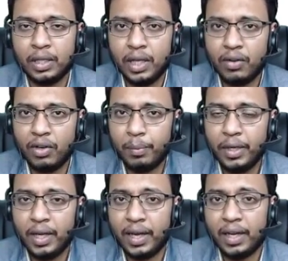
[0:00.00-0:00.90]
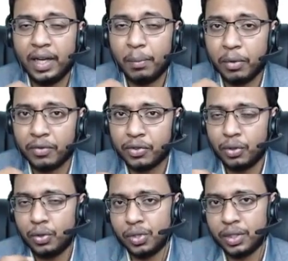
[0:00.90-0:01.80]
There will be n number of
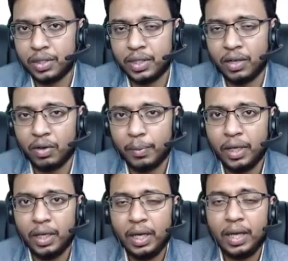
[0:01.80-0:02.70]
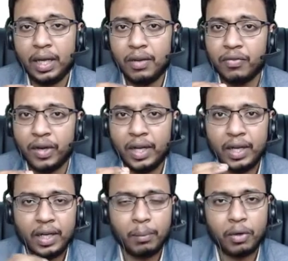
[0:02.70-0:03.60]
solutions, there will be
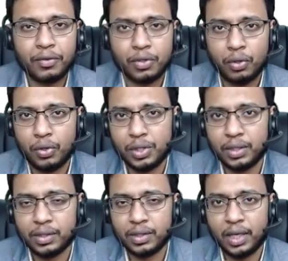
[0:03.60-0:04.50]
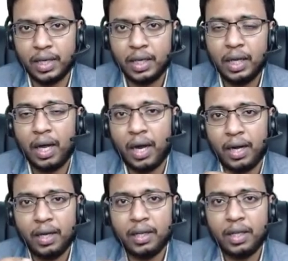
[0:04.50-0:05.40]
infinite number of solutions, right?
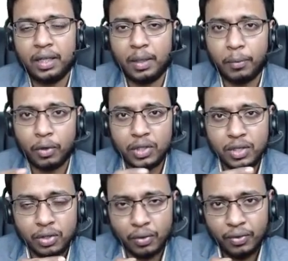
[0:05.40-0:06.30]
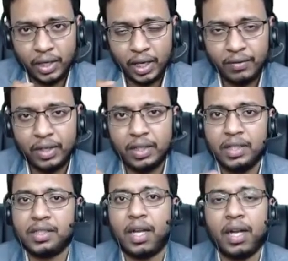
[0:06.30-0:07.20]
And the process of deriving
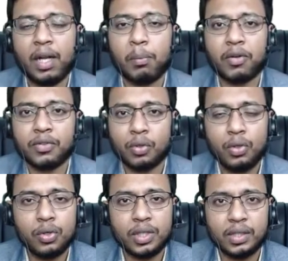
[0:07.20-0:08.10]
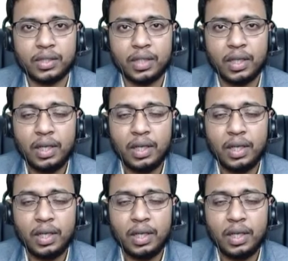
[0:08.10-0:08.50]
these n number of solutions